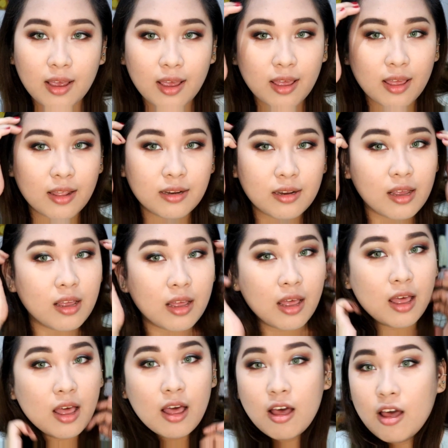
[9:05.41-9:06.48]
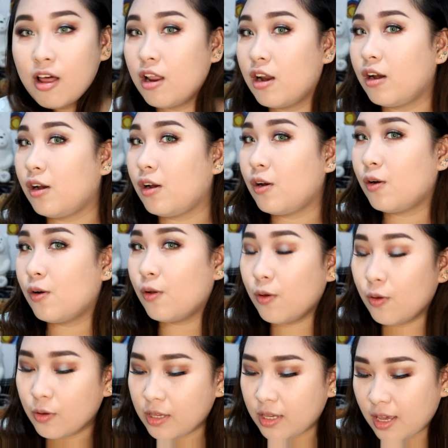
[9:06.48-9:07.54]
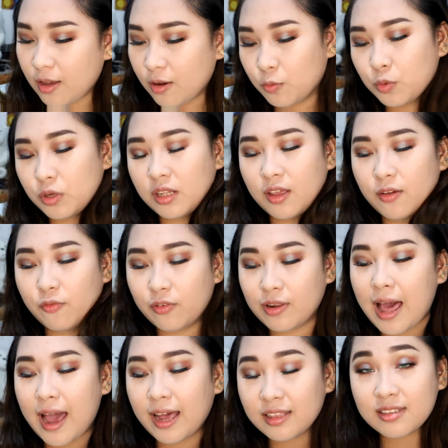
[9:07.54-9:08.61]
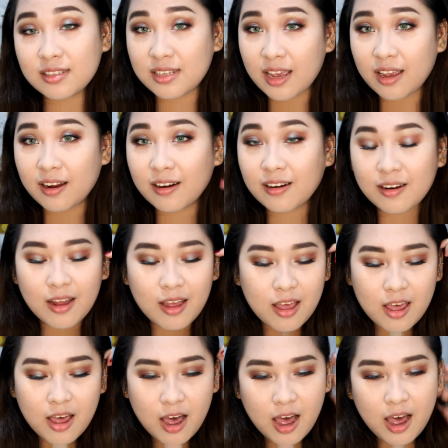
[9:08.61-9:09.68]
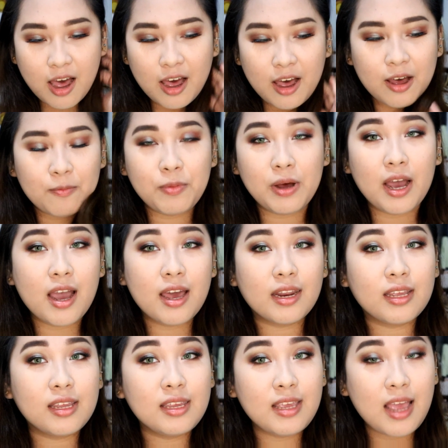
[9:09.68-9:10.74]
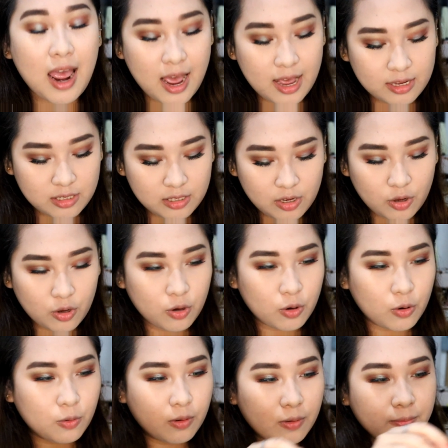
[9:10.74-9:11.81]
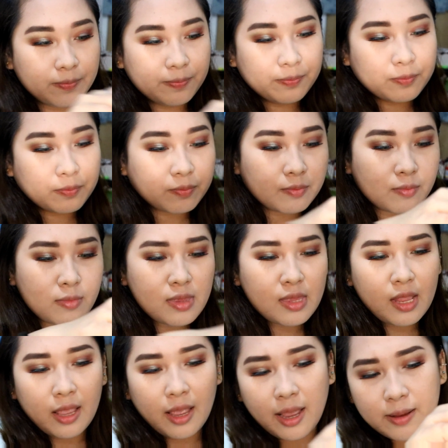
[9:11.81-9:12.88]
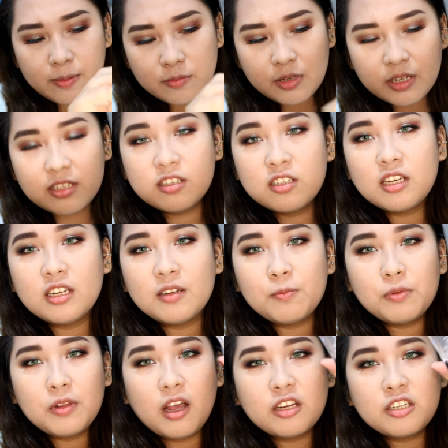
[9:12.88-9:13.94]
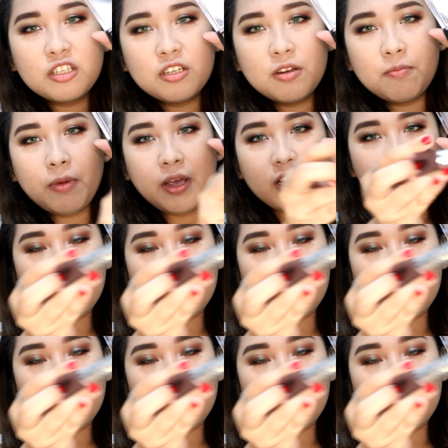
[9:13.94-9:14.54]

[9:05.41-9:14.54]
and looking really flat there. But yeah, so I'm just gonna blush my